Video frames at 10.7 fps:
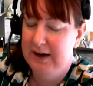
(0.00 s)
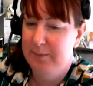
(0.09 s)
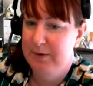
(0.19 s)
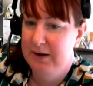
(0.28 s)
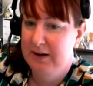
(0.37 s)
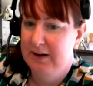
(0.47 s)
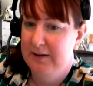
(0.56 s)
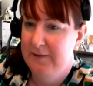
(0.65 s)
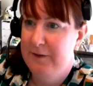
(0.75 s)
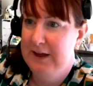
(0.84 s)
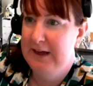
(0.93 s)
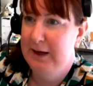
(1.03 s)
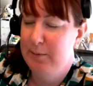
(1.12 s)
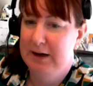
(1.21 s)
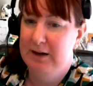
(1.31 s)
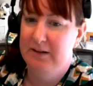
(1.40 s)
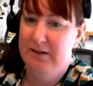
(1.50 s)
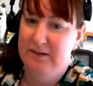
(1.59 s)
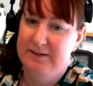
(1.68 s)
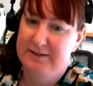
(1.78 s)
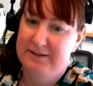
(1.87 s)
The
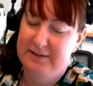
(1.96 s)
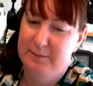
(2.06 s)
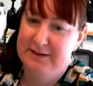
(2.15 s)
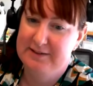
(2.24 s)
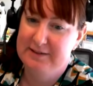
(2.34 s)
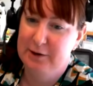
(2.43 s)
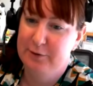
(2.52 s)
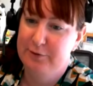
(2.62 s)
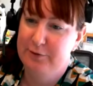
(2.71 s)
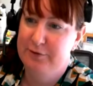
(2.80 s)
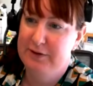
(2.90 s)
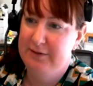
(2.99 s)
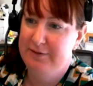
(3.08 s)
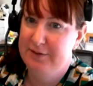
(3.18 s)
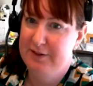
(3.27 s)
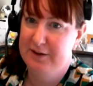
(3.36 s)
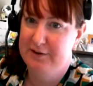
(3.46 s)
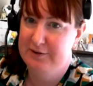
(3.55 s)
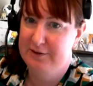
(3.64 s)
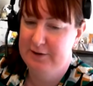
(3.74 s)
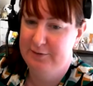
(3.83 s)
email system itself, if
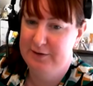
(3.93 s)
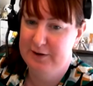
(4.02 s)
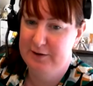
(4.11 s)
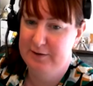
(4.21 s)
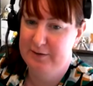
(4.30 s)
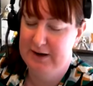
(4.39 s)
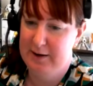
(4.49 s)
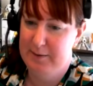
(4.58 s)
the